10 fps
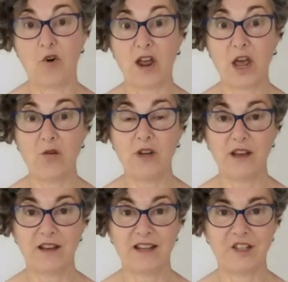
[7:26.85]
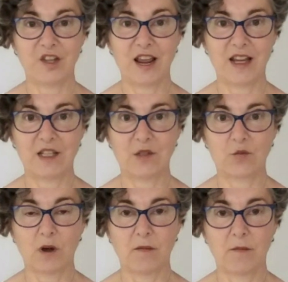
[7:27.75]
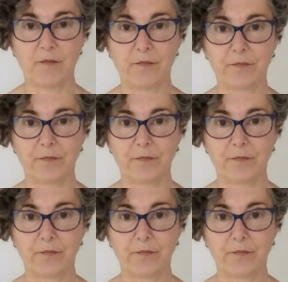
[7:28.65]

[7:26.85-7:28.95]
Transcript: Bryonia is the next one.